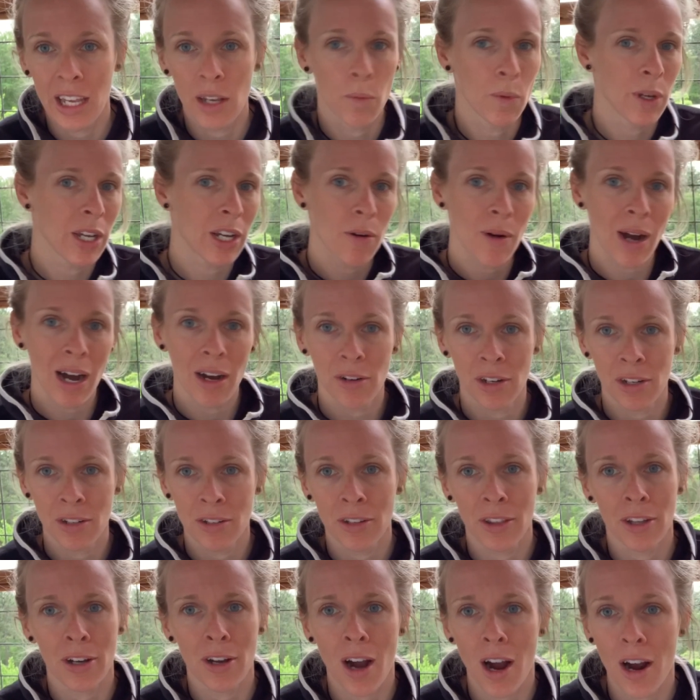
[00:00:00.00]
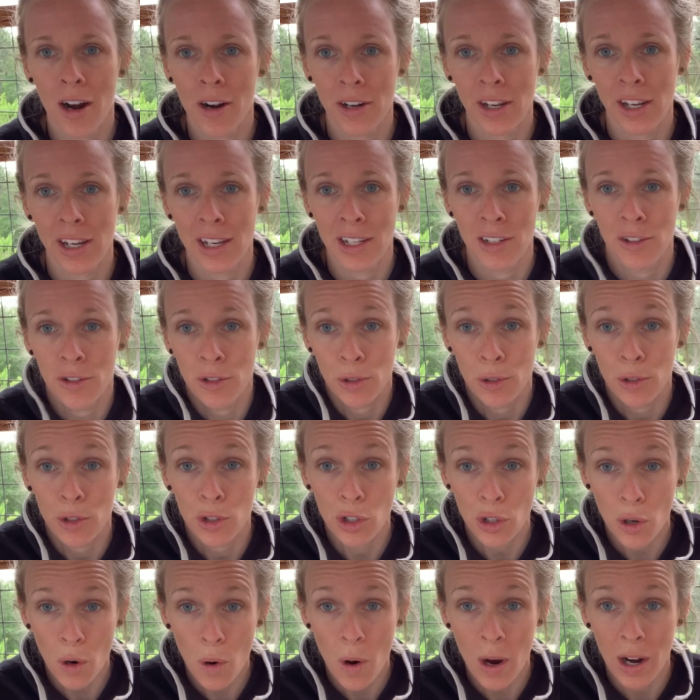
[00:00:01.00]
we go out into the garden and do
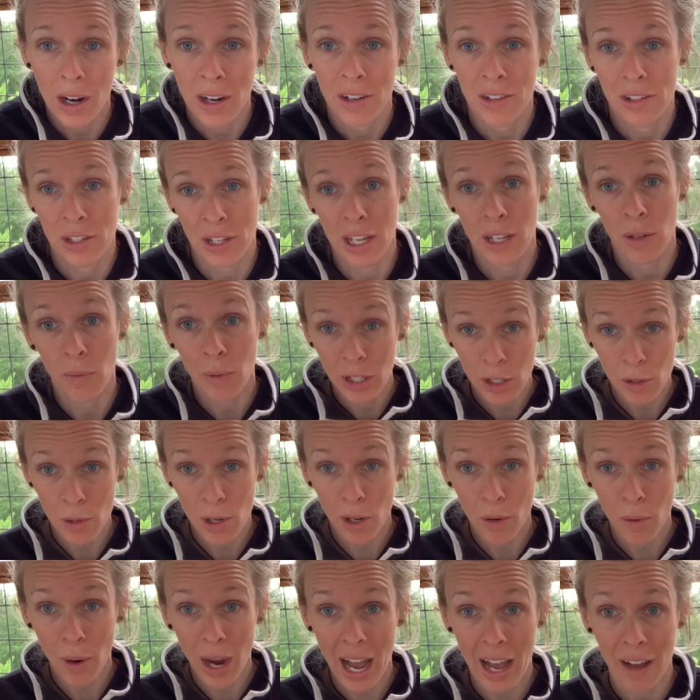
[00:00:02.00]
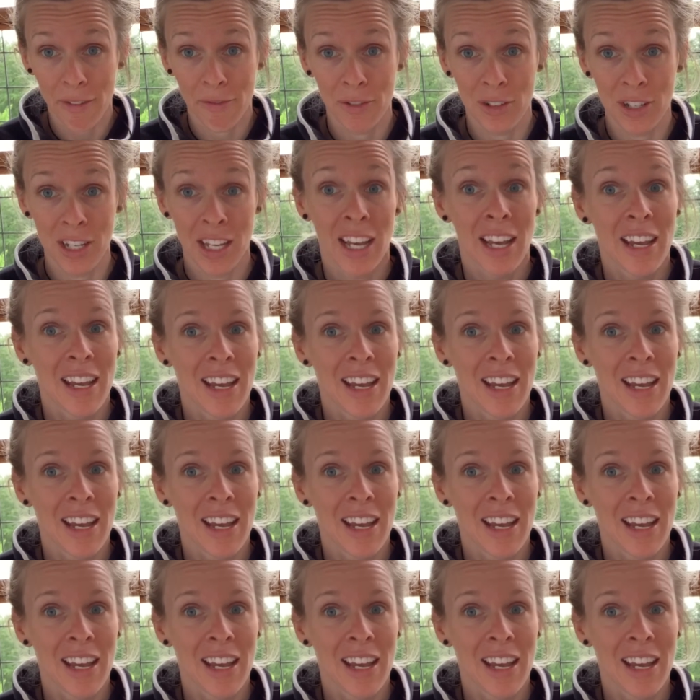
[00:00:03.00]
chores, and we do a craft.